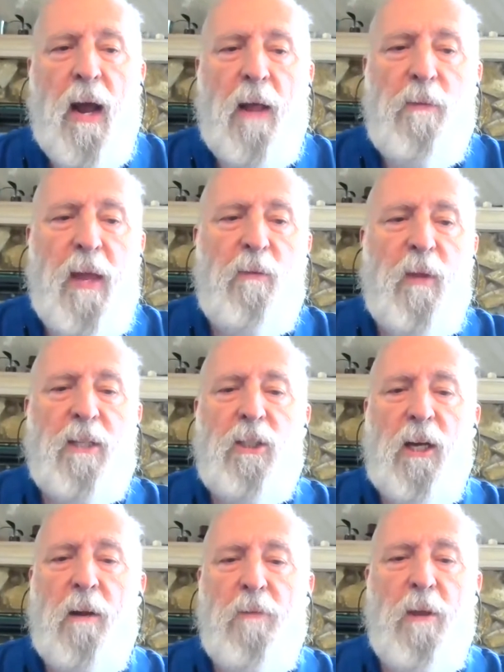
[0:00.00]
I think
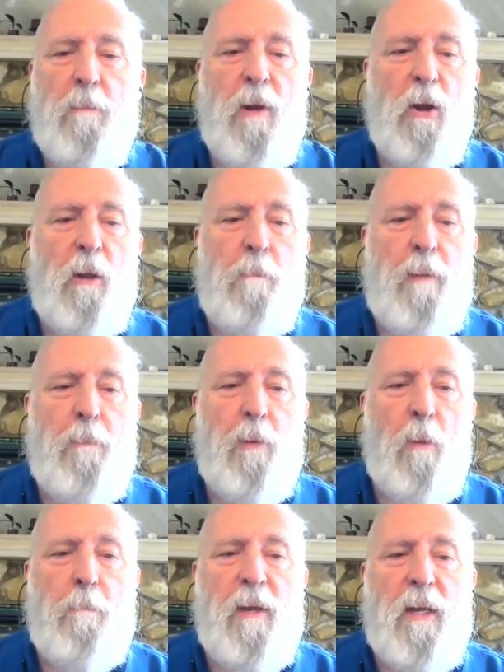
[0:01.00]
that the American
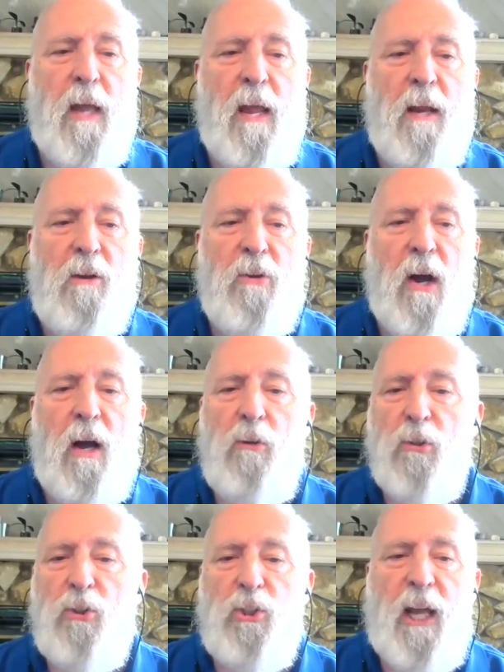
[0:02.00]
people begin to
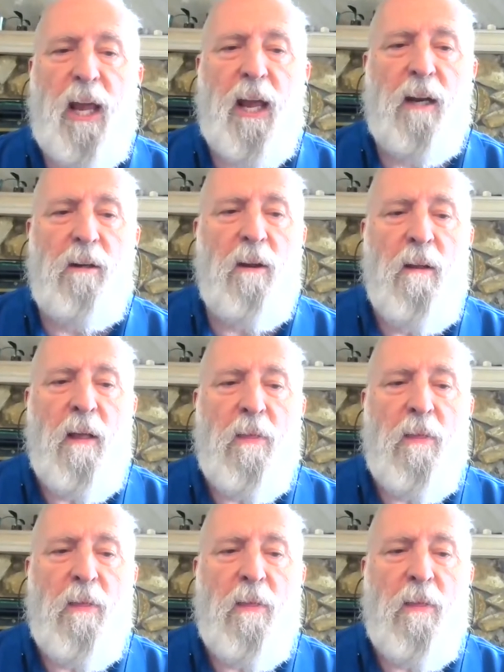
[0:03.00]
understand